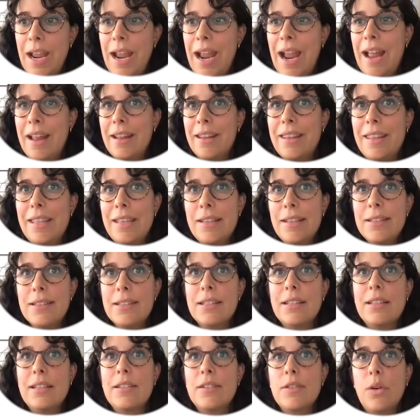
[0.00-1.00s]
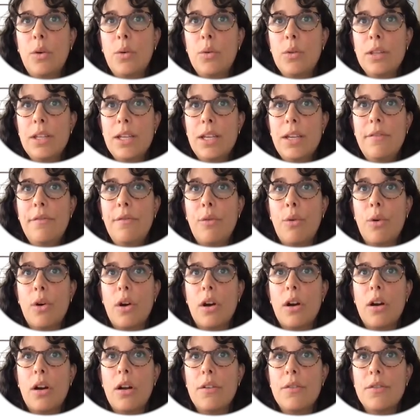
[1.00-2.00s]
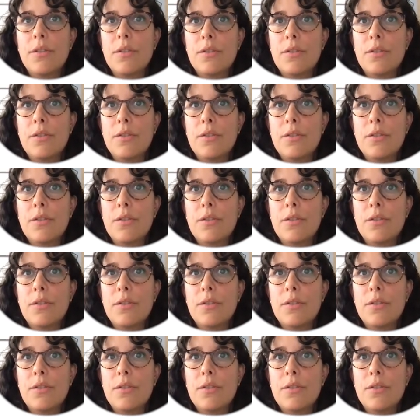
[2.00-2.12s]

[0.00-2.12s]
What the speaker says: And this is only so